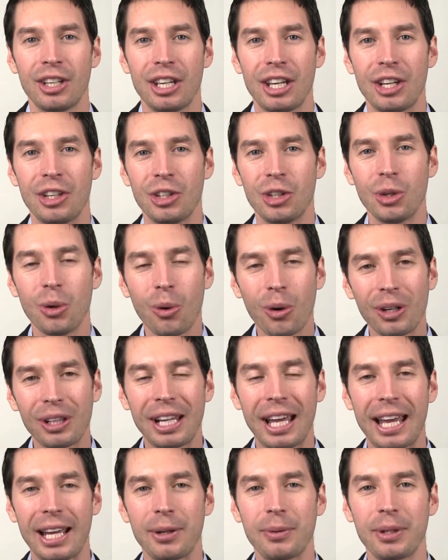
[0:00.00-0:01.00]
in your
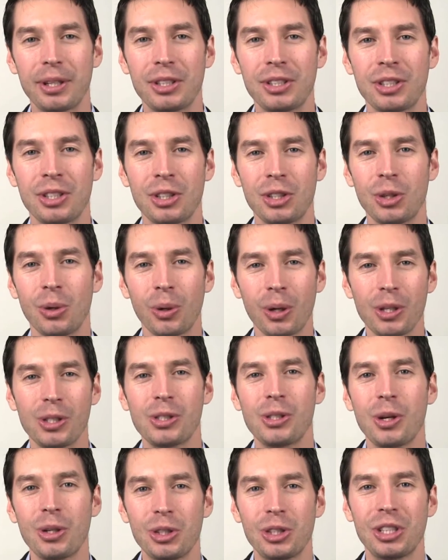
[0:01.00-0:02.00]
language, your
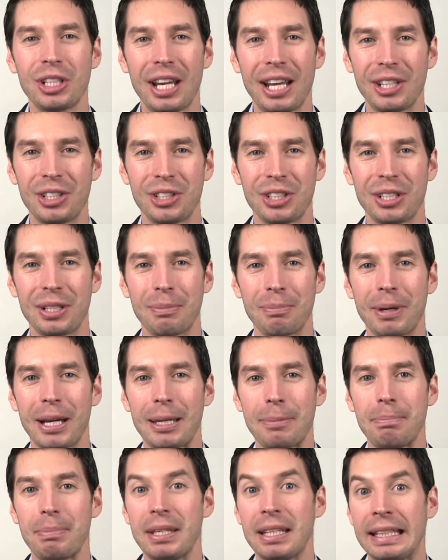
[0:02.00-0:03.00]
association
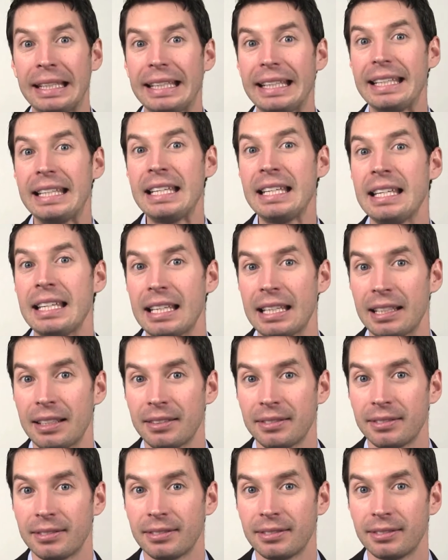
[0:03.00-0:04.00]
might be E,
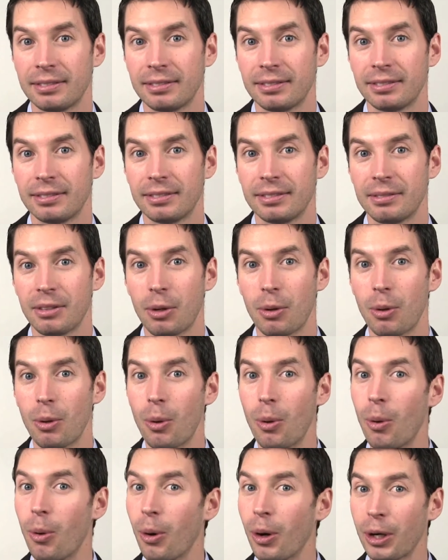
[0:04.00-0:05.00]

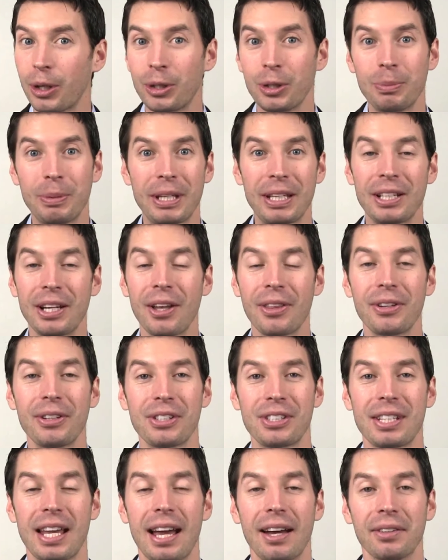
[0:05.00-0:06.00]
or it could be another
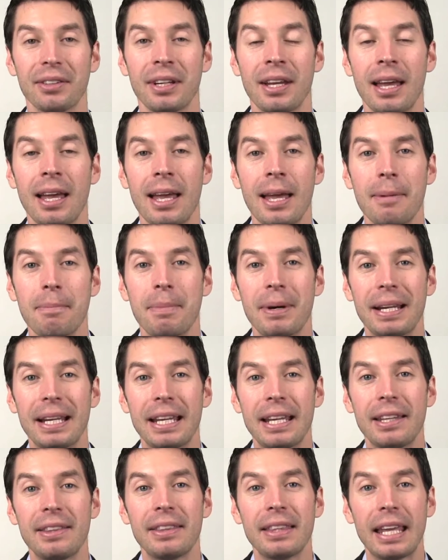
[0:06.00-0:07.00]
sound. But
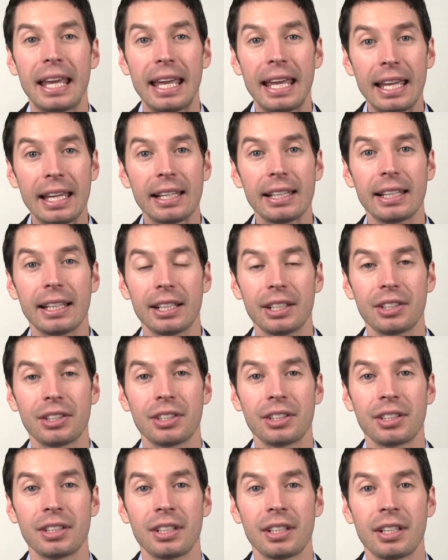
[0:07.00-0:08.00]
in
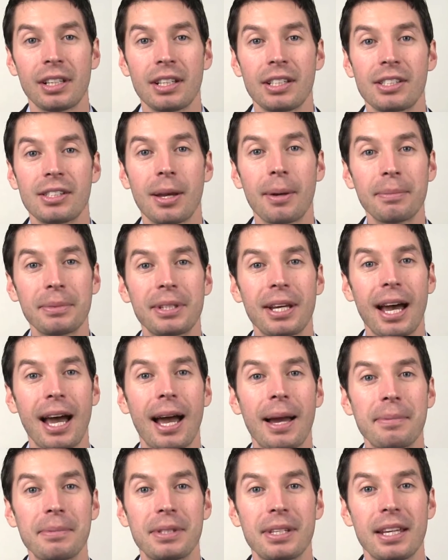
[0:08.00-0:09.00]
English,
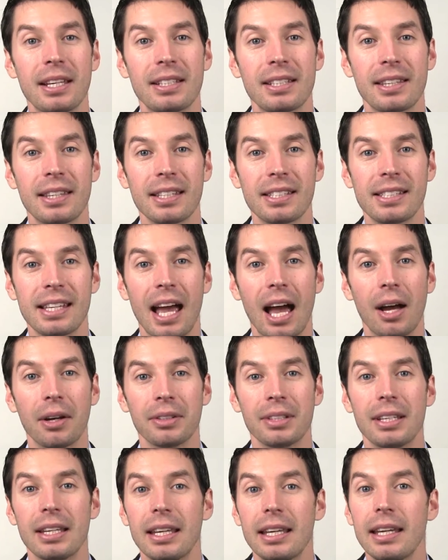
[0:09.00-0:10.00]
sometimes it's the
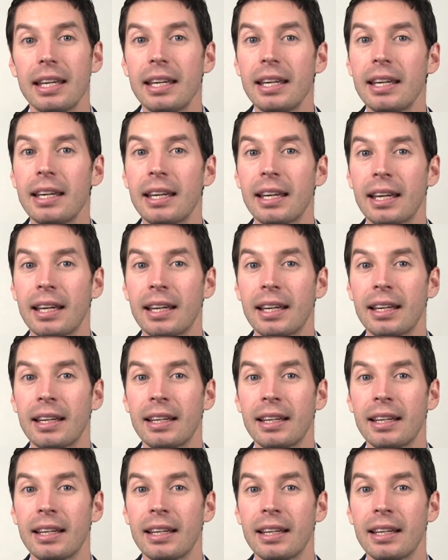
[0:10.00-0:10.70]
sound I.